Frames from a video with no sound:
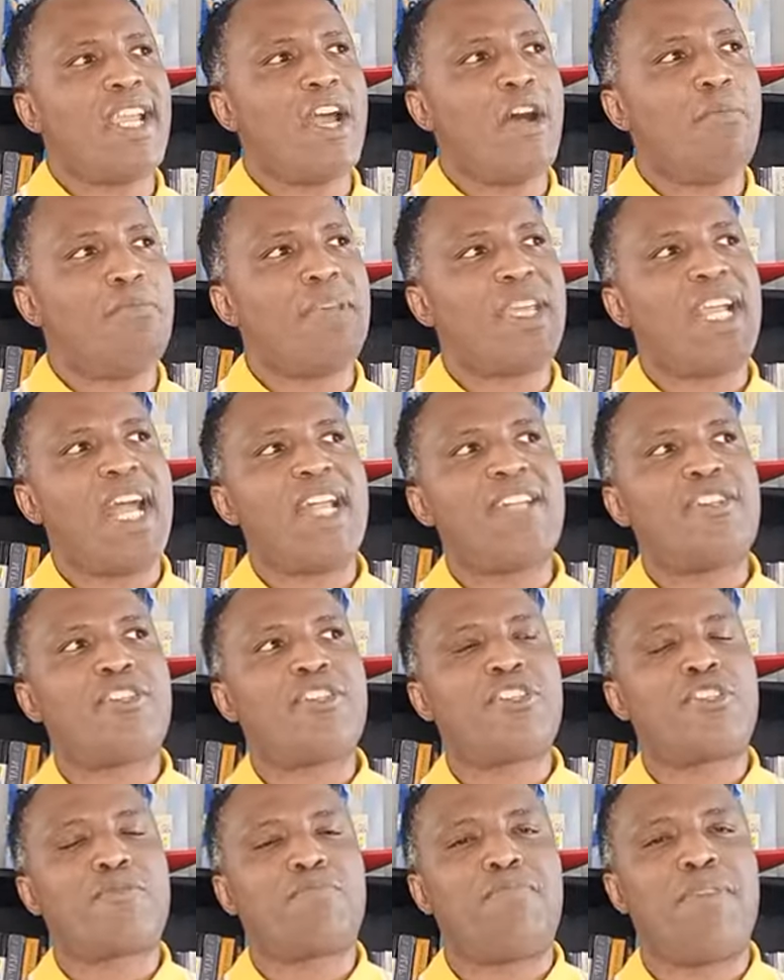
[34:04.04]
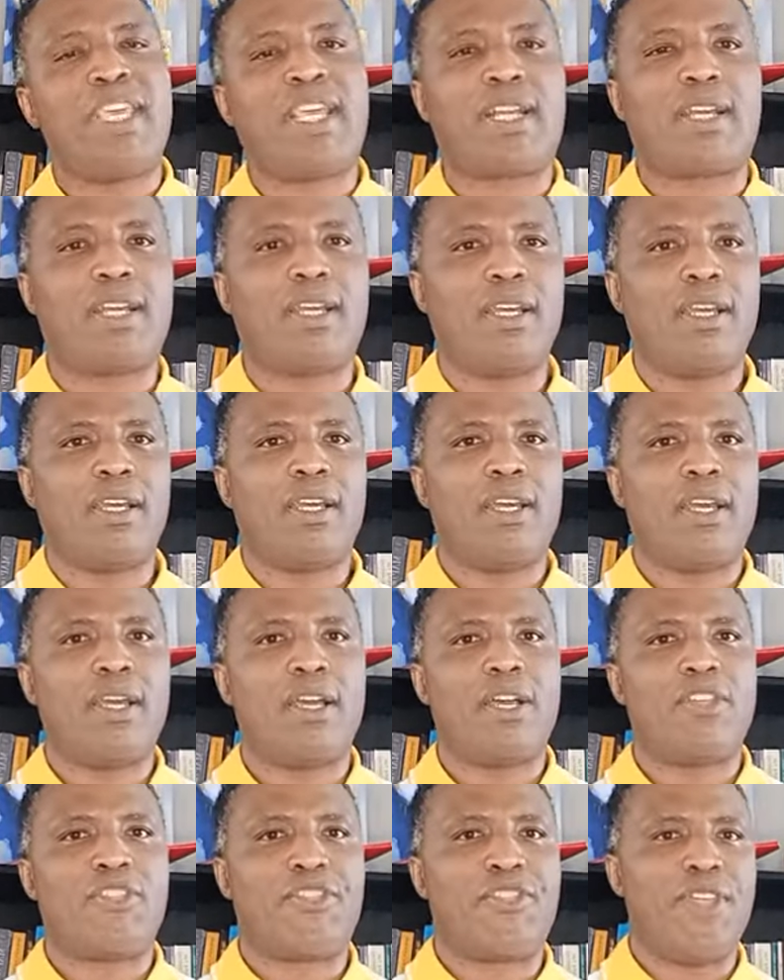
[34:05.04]
girl began to speak
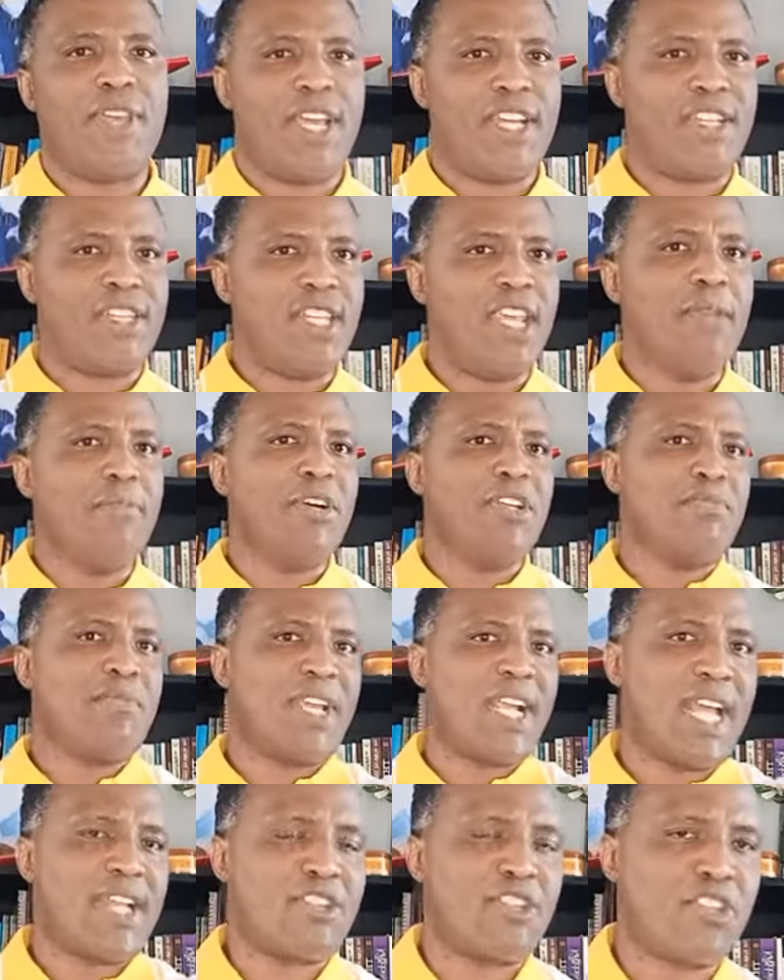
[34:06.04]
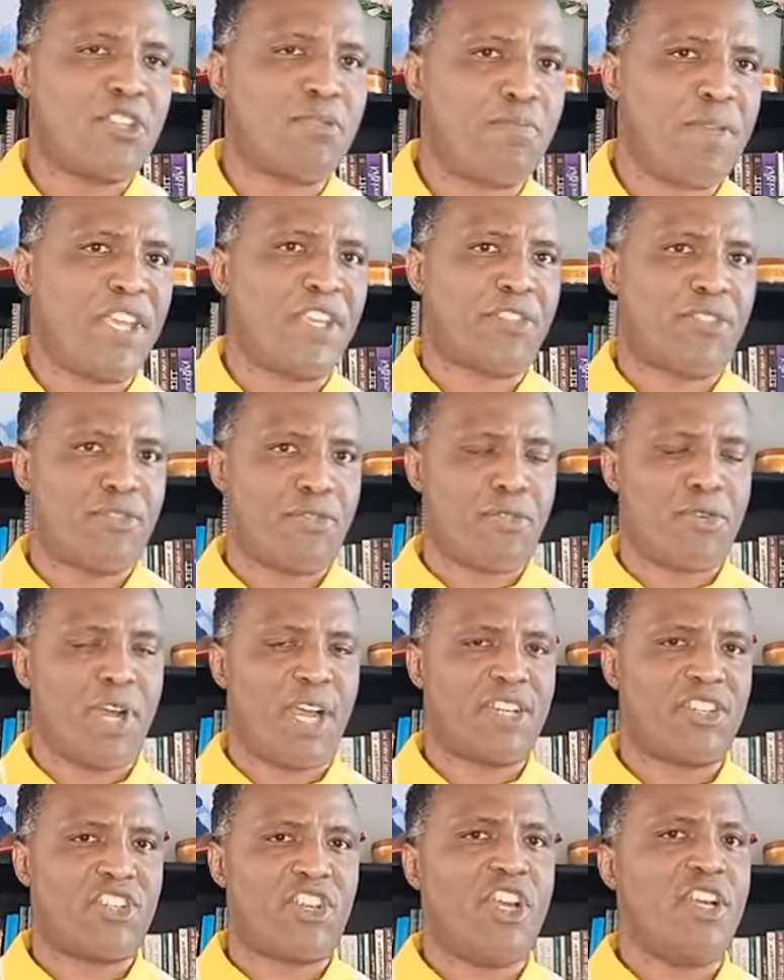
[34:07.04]
a demon began to speak through her.
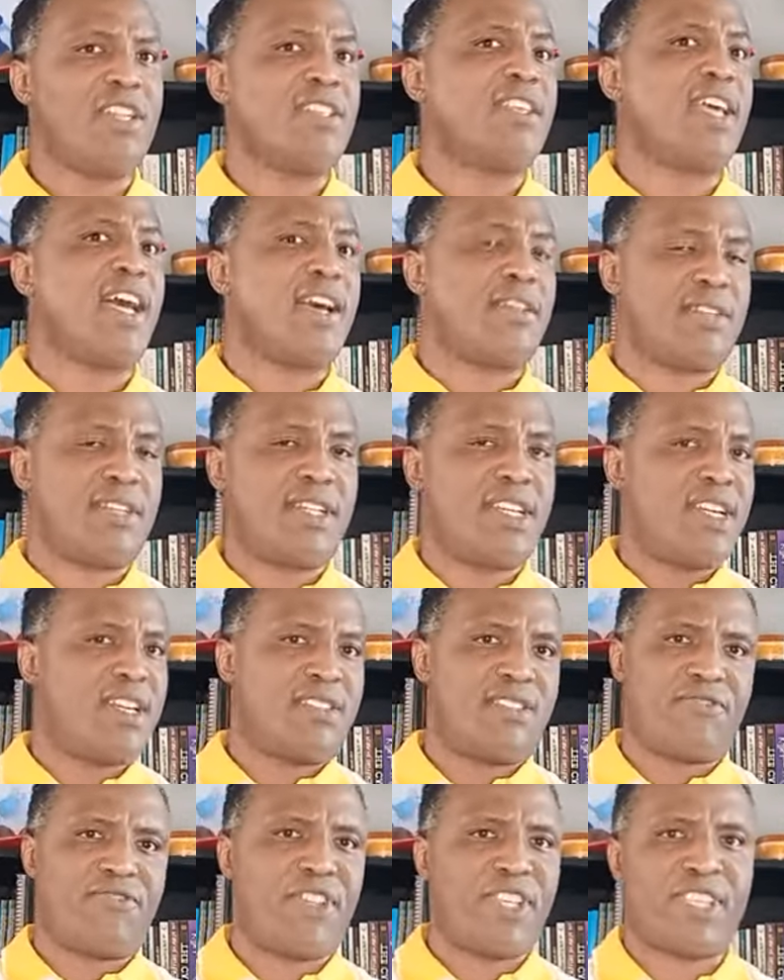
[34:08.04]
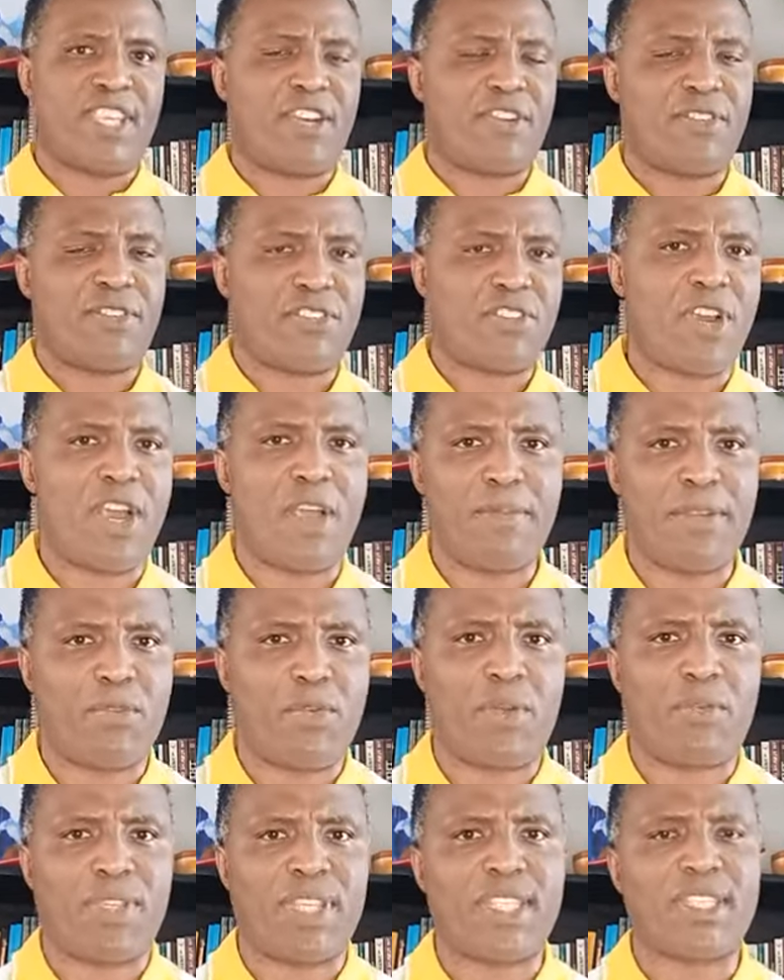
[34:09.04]
Turns out, for the sake of the story, I'll be
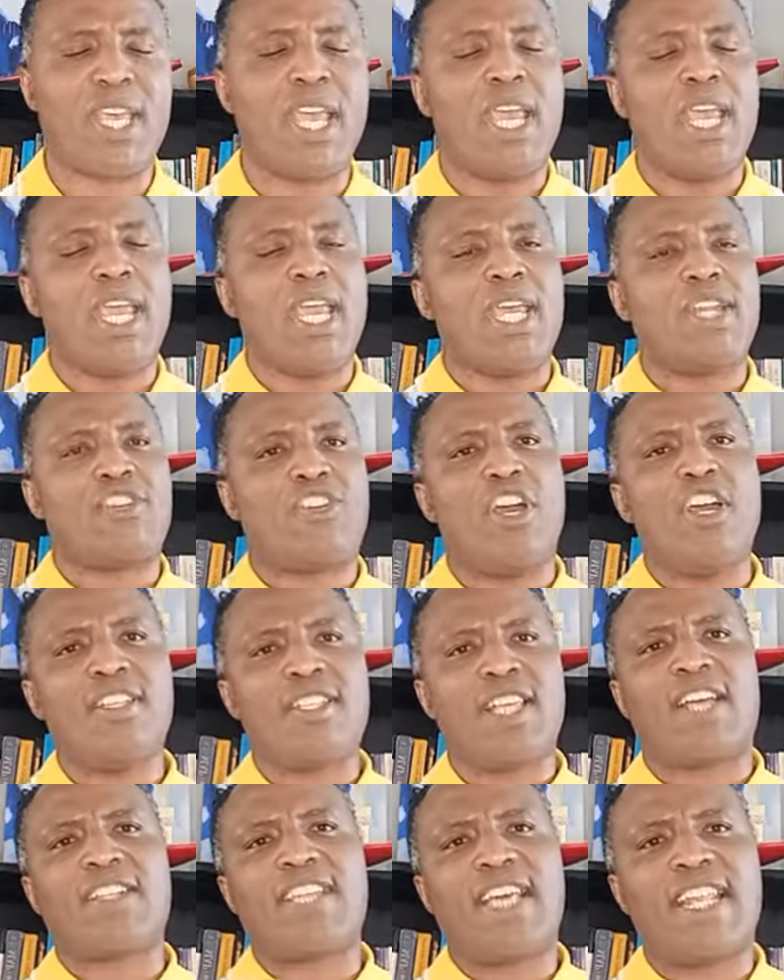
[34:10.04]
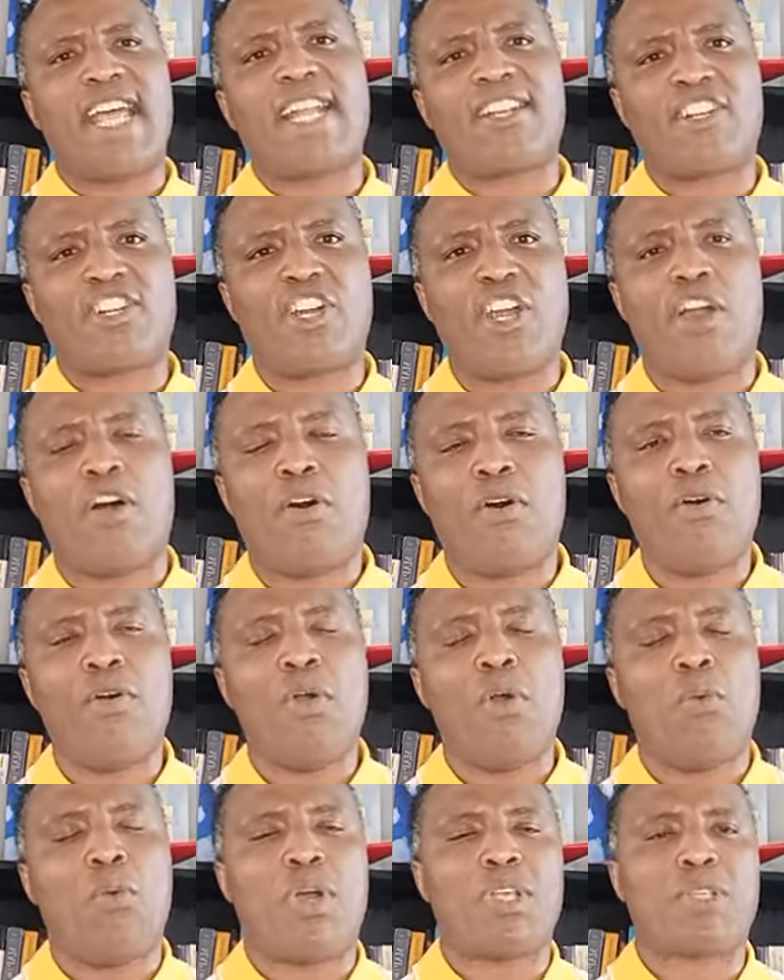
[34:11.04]
quick with this. Turns out that that
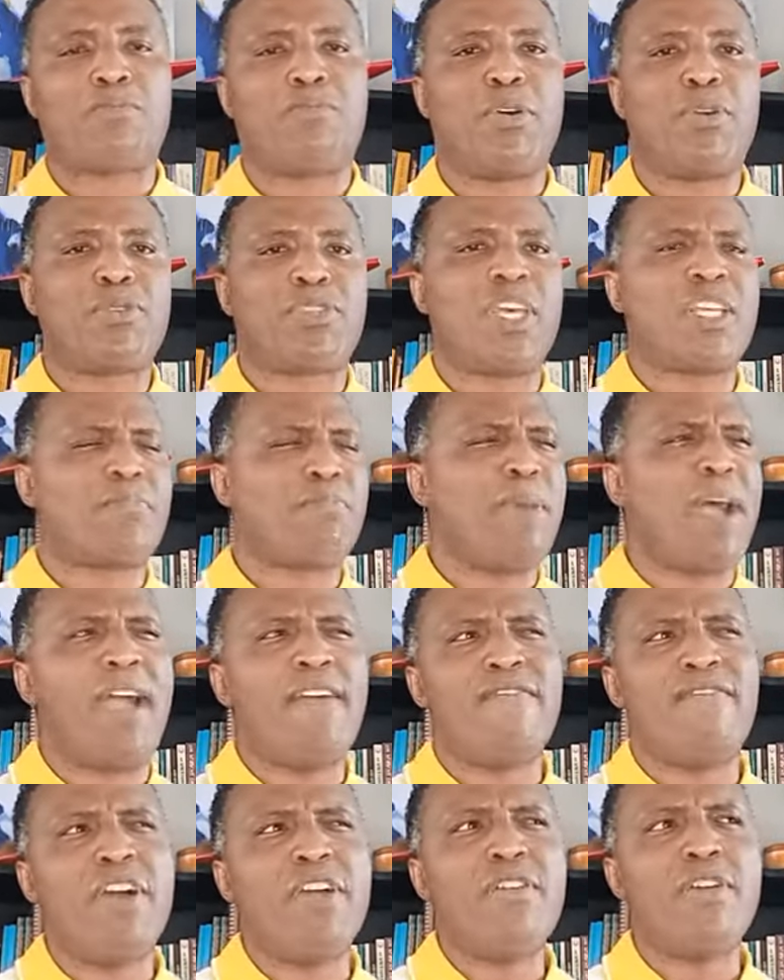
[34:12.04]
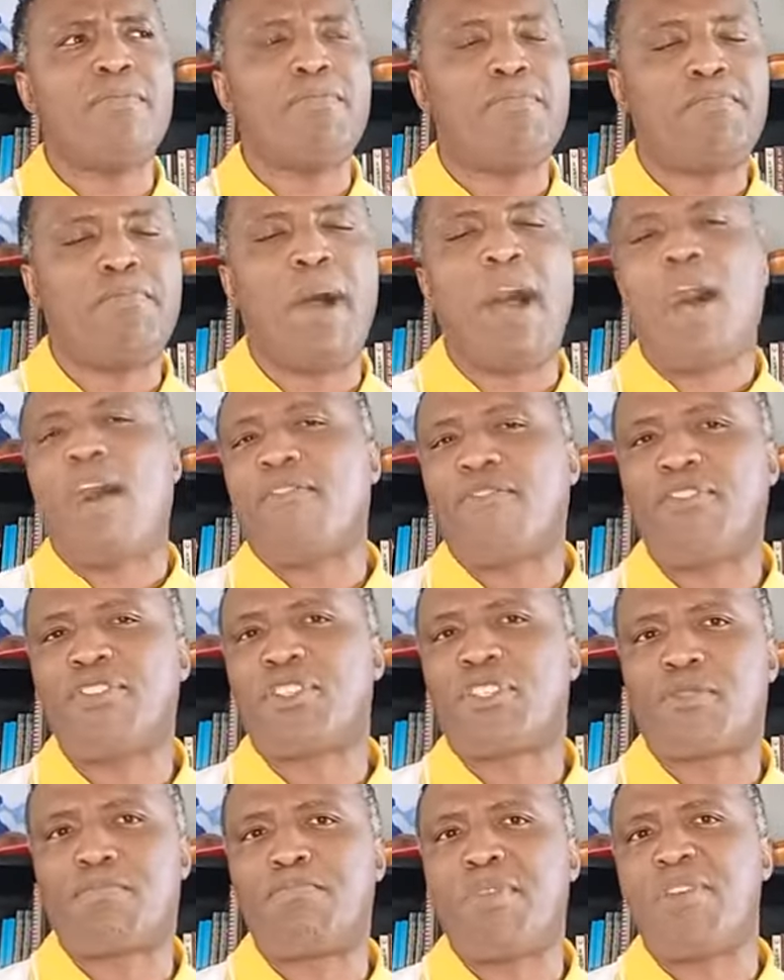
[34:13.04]
girl was possessed by a very powerful
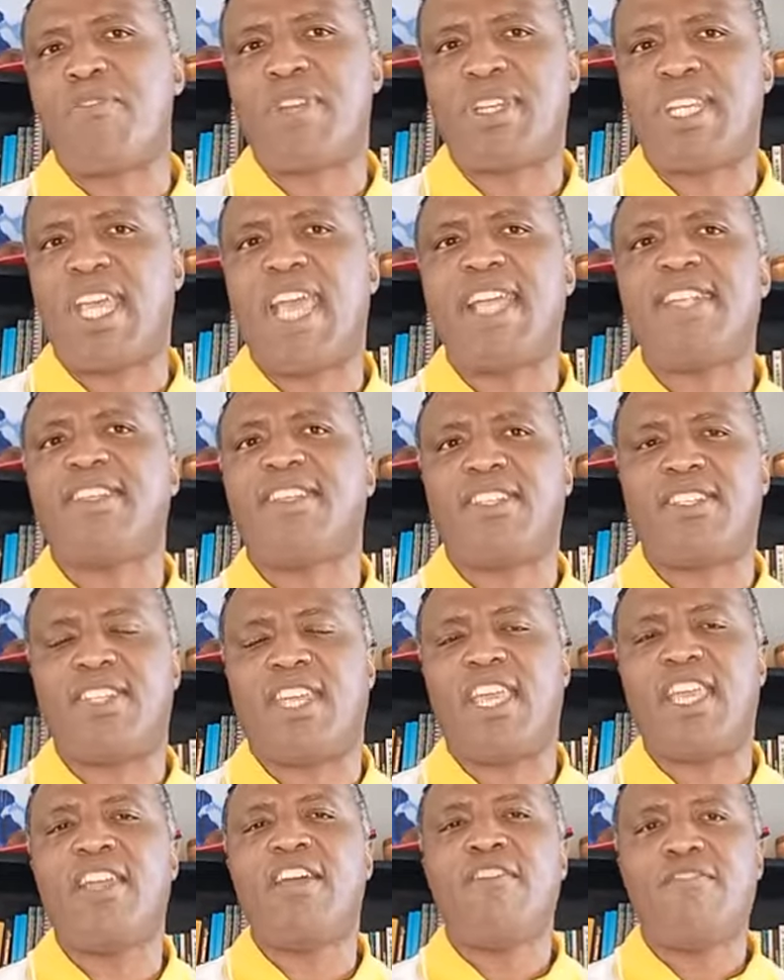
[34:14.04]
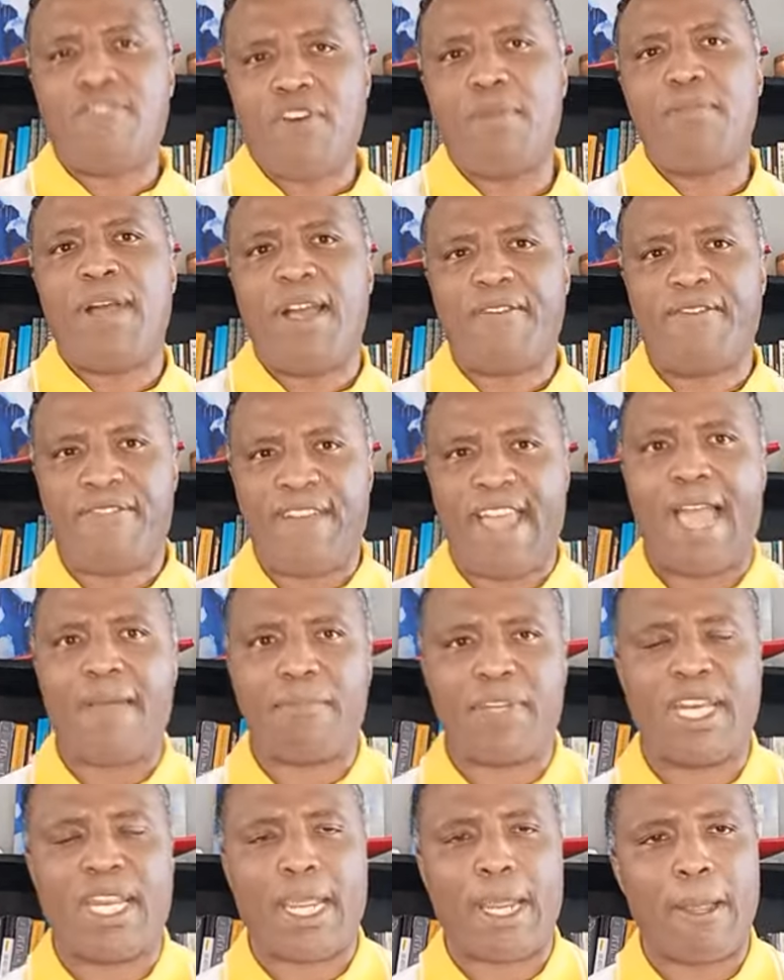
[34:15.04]
spirit entity from her
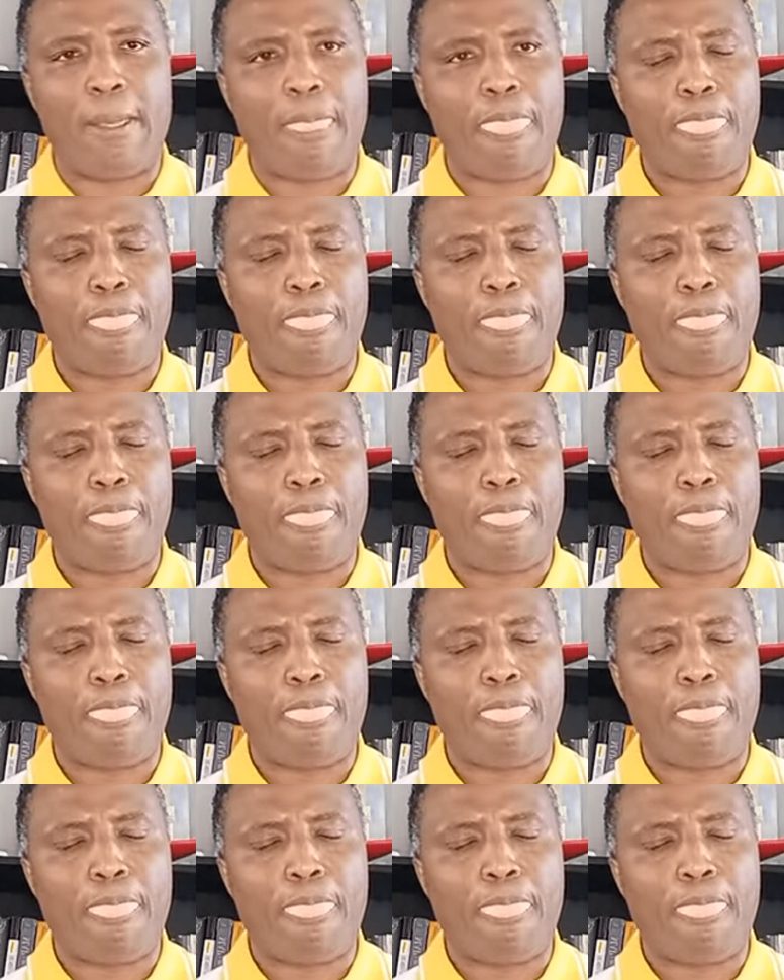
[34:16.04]
family.